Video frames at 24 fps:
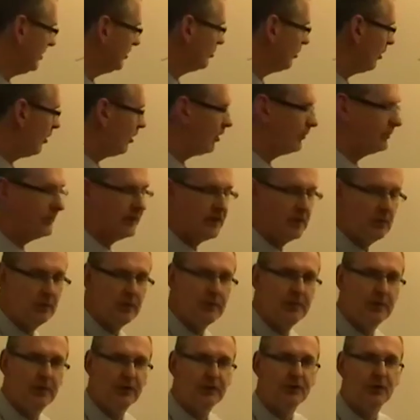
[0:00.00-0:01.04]
Normally we
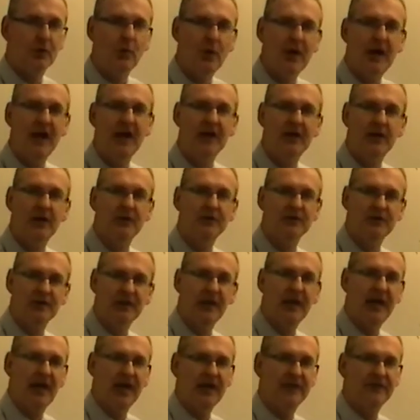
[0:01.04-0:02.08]
put the y on the
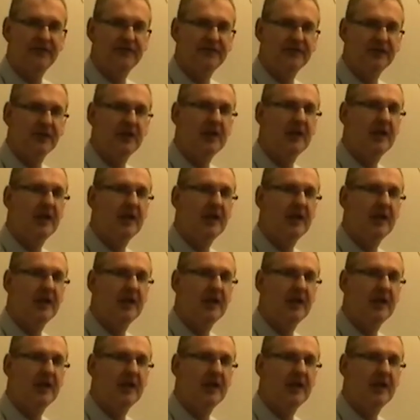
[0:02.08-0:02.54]
left